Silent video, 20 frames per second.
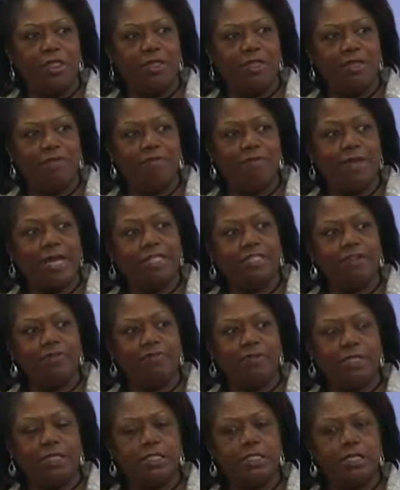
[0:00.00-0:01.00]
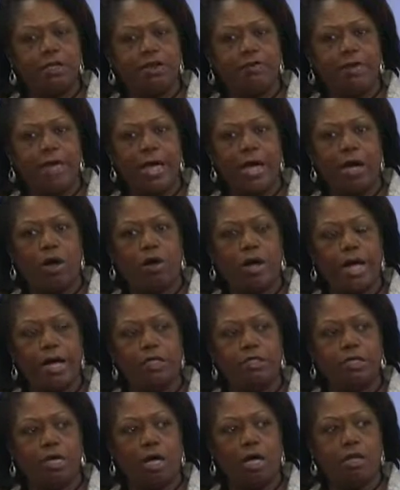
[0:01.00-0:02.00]
the effectiveness of how
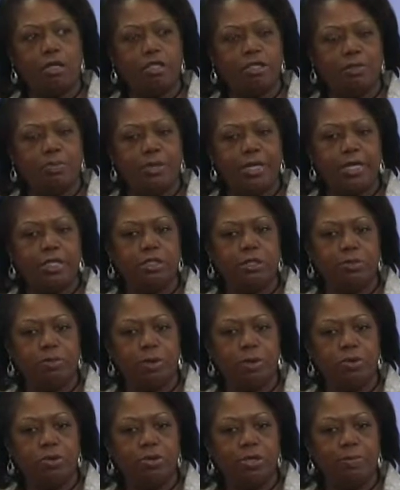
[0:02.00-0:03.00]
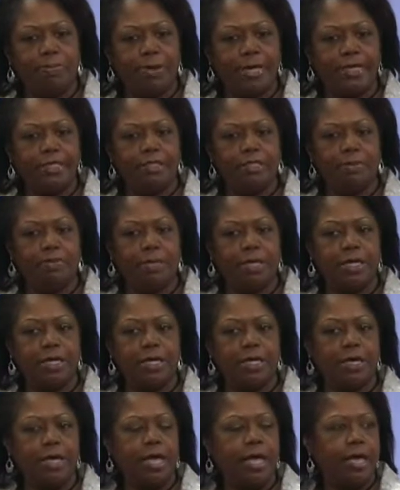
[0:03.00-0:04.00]
our dollars are being deployed based
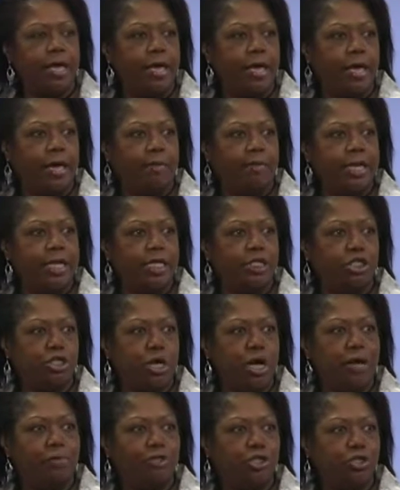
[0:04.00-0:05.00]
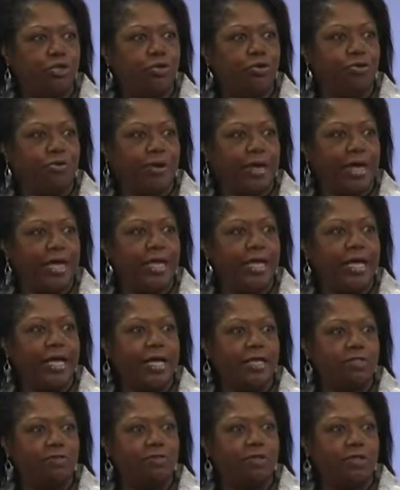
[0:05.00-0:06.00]
upon how many jobs you're
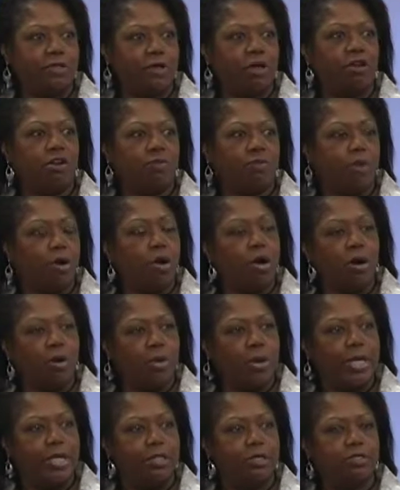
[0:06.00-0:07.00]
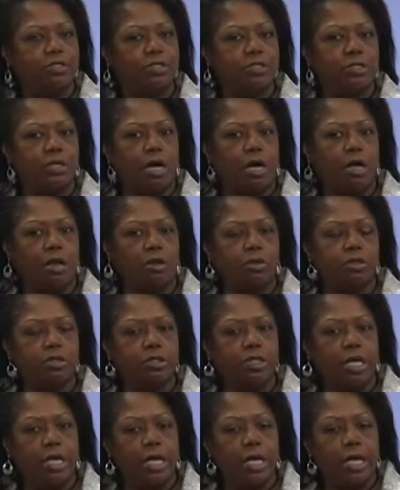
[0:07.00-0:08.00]
creating as a result of borrowing those
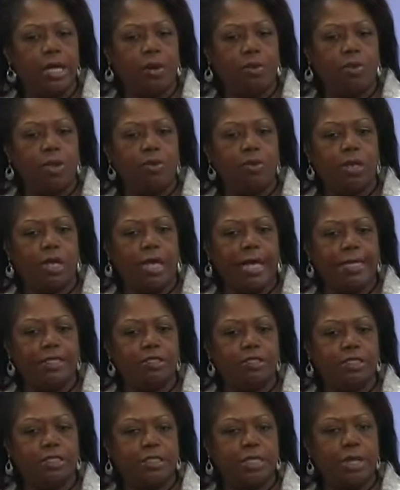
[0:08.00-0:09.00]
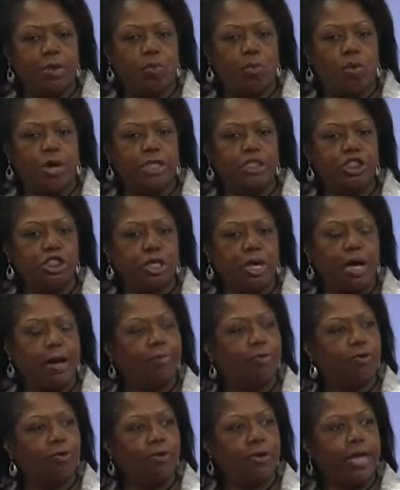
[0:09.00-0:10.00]
dollars. We would like to see one
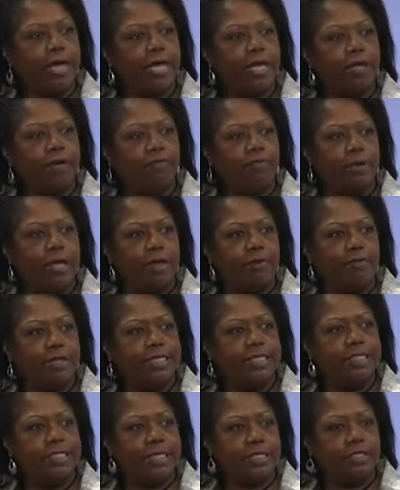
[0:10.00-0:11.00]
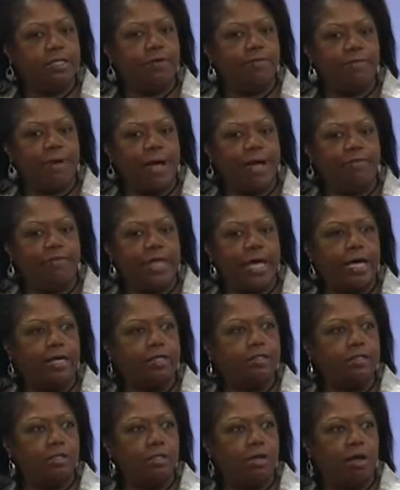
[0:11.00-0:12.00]
job created for every
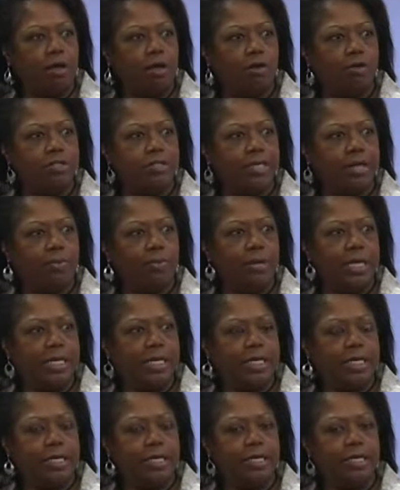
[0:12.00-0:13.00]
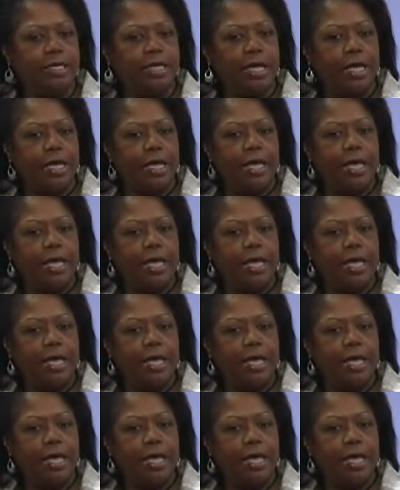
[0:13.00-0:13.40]
$65,000 that we lend.